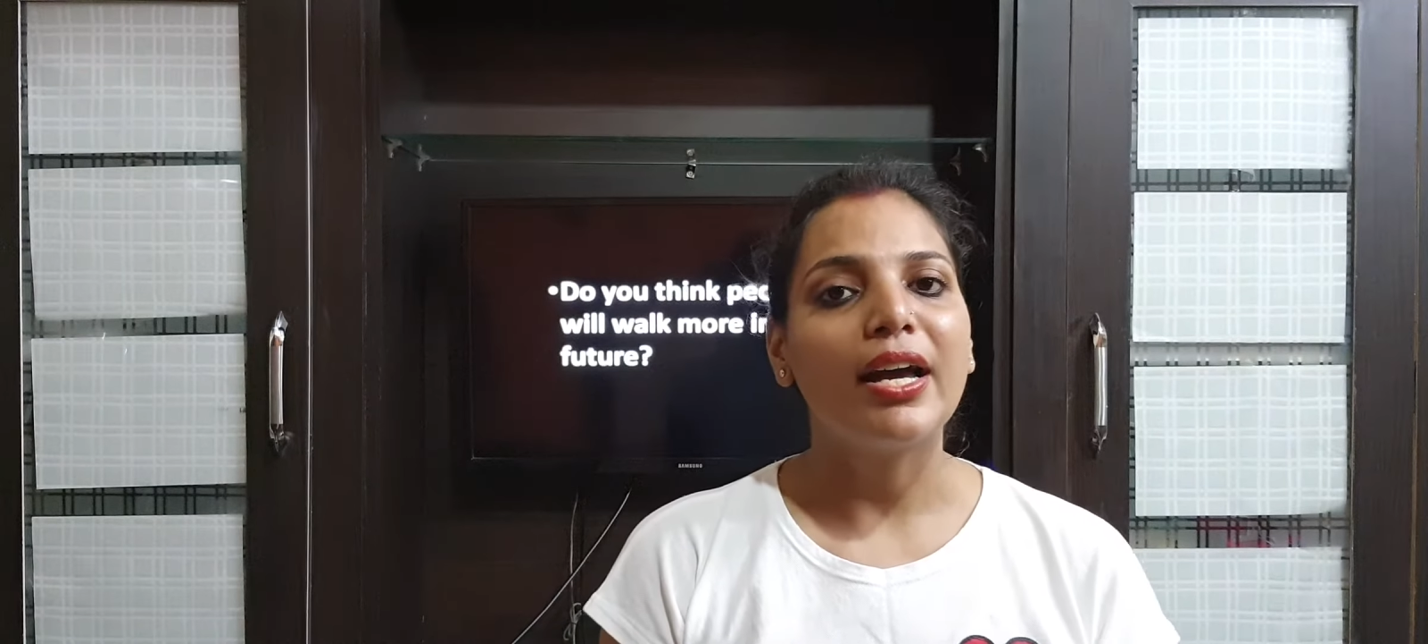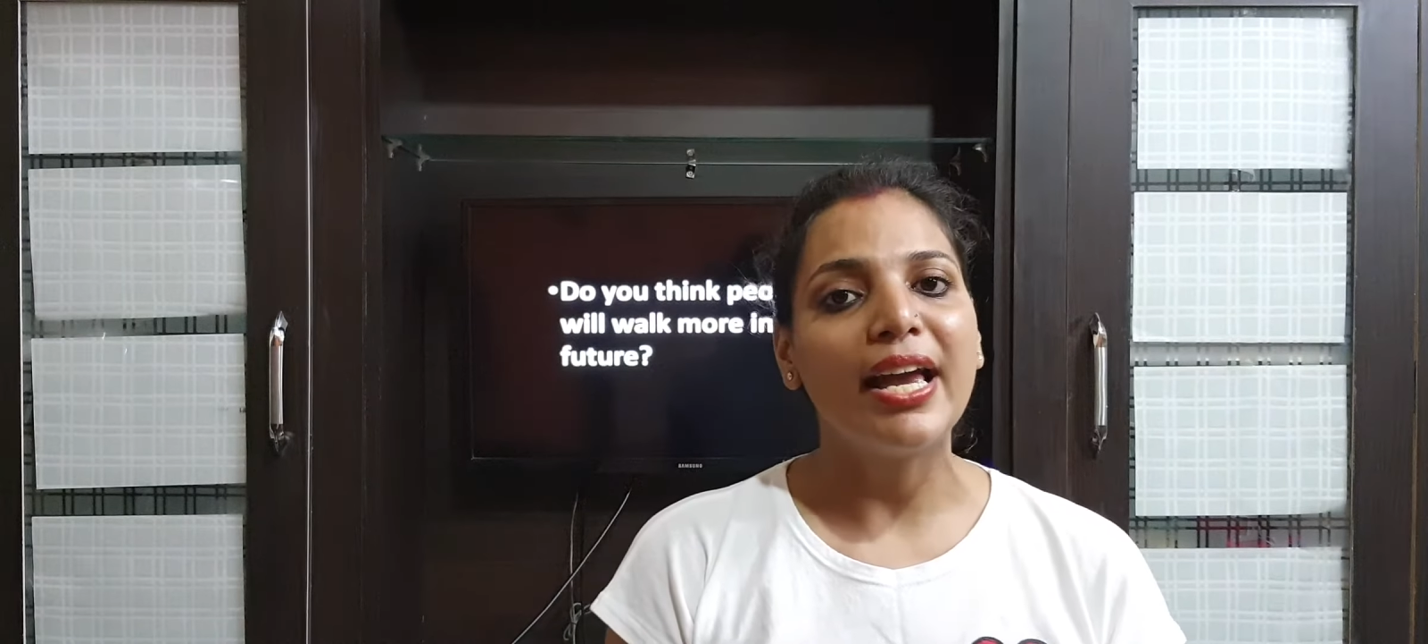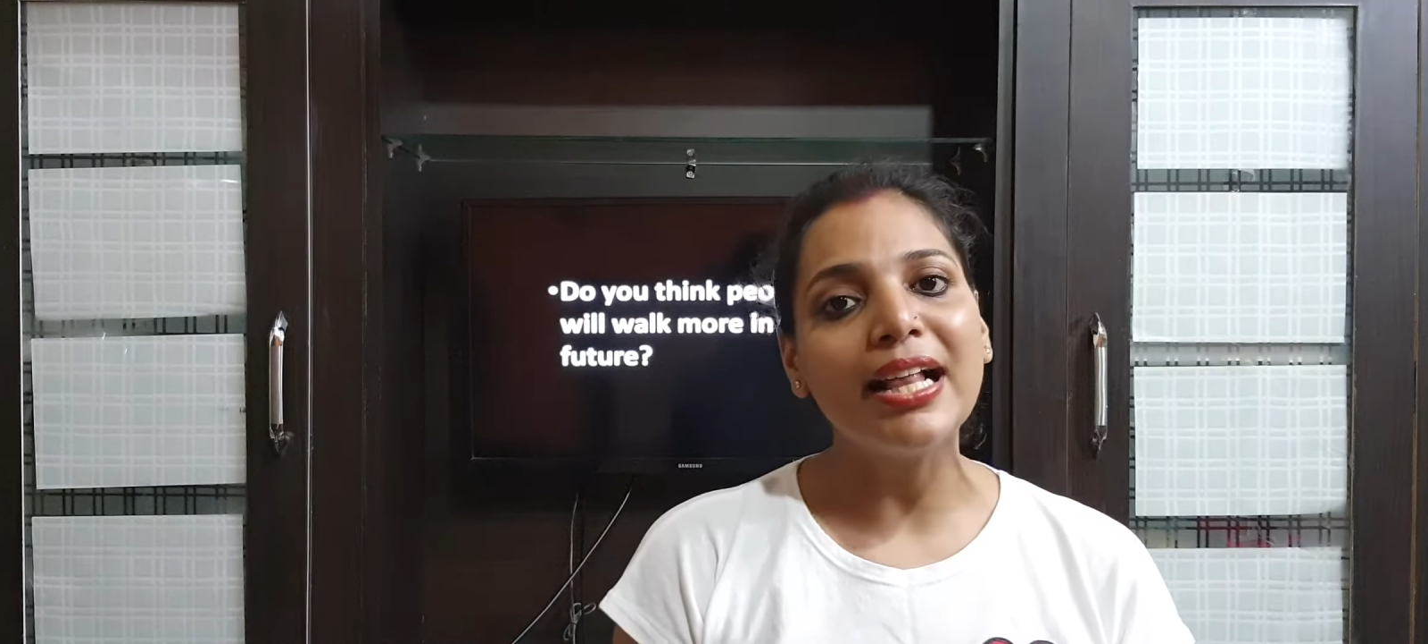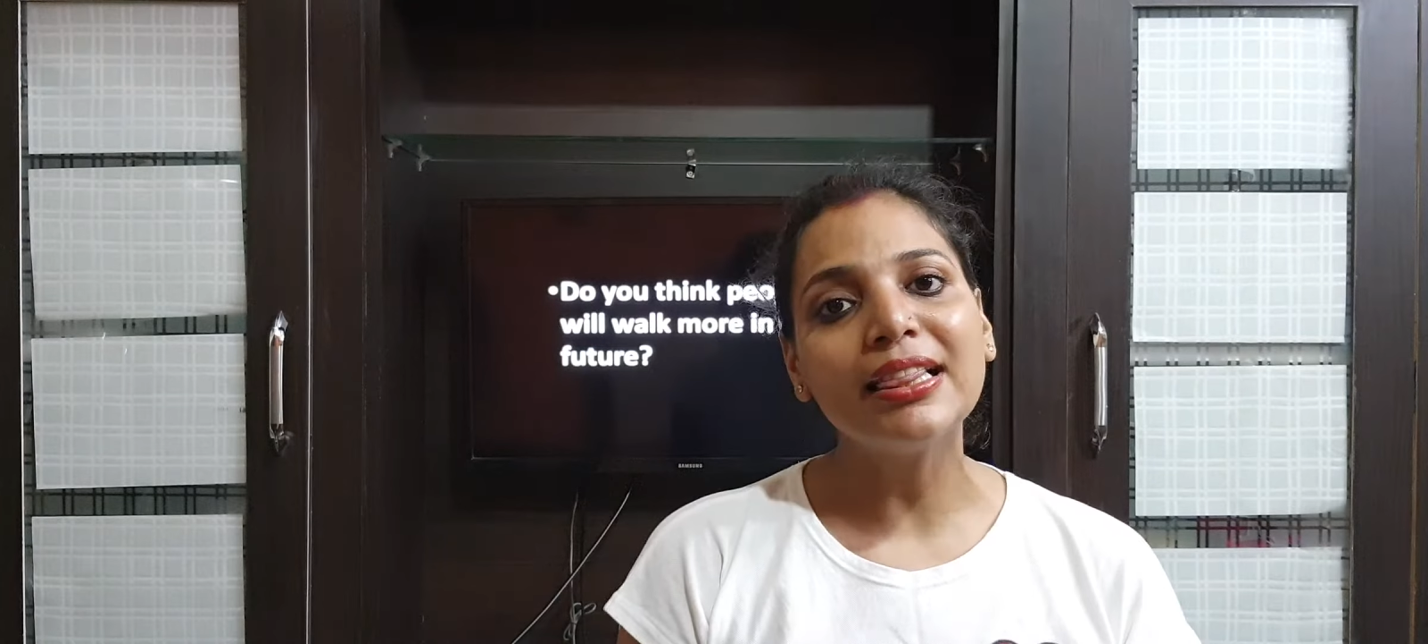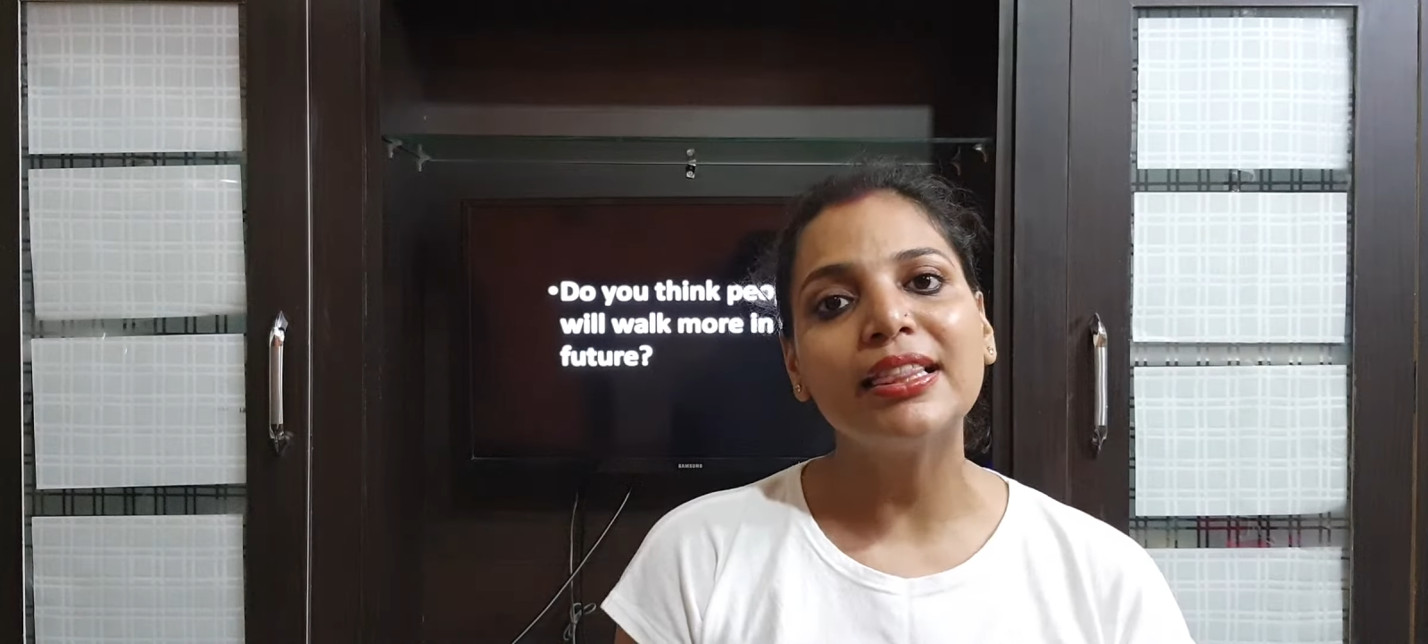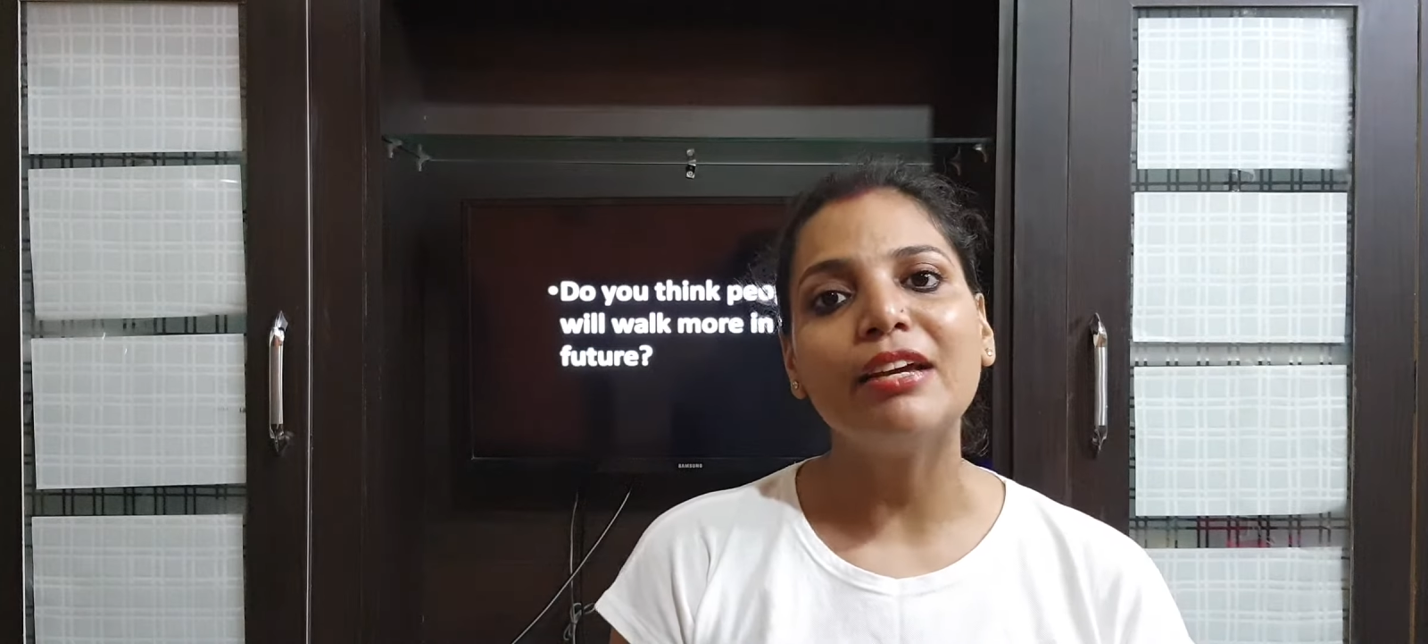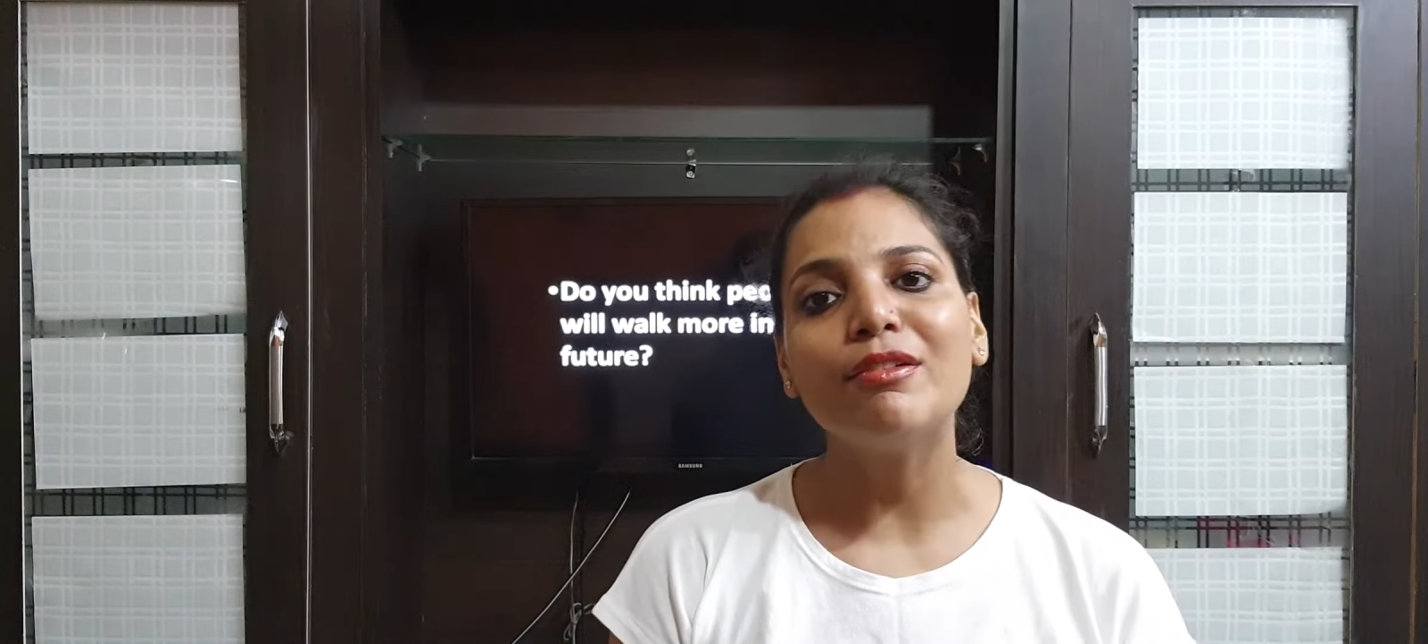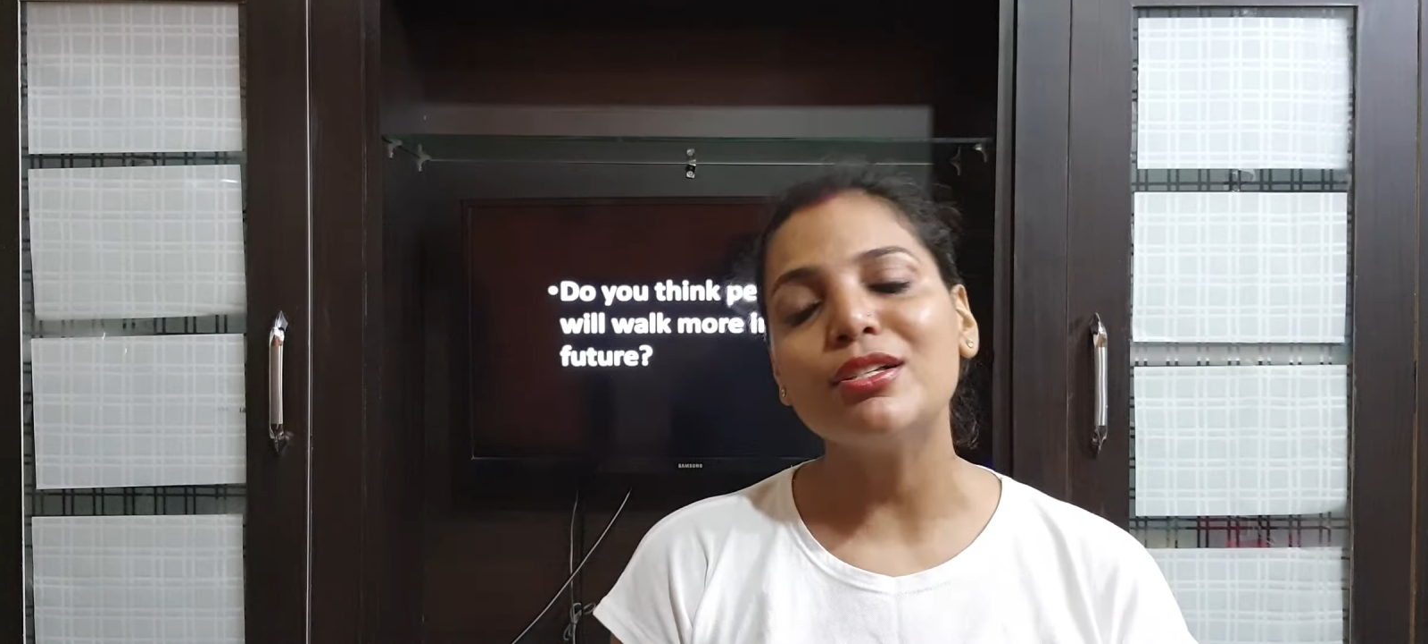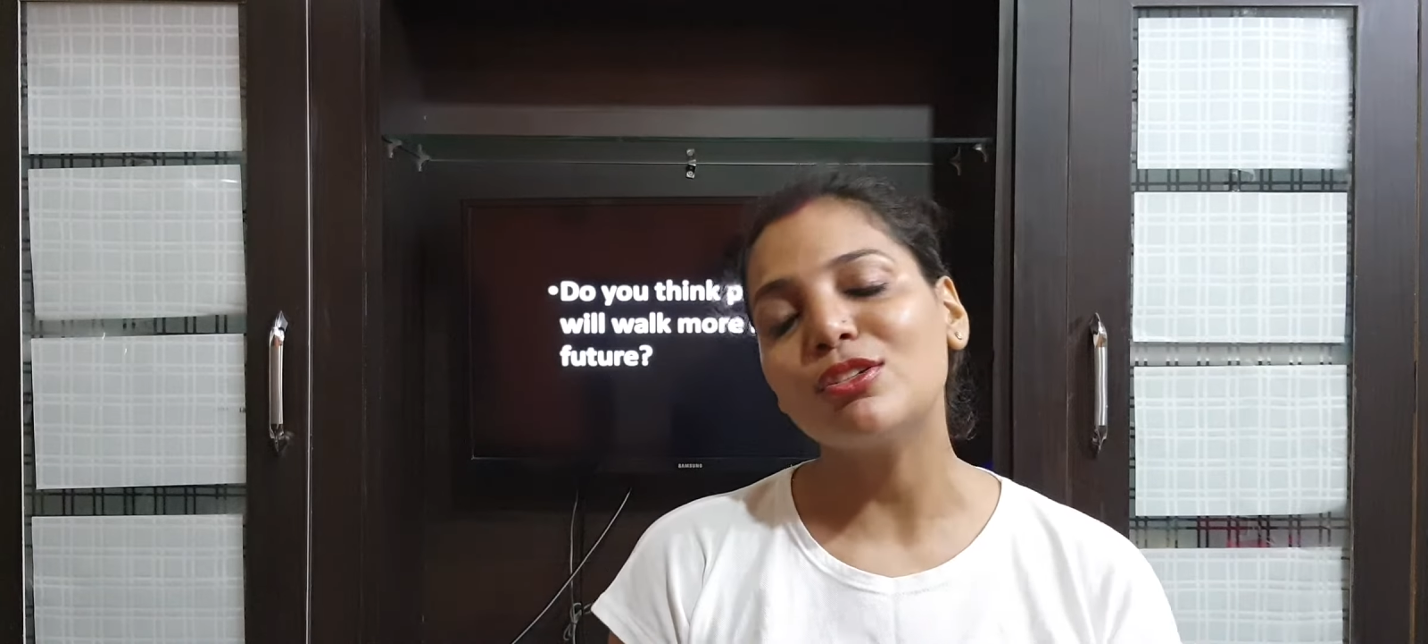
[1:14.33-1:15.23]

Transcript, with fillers: health levels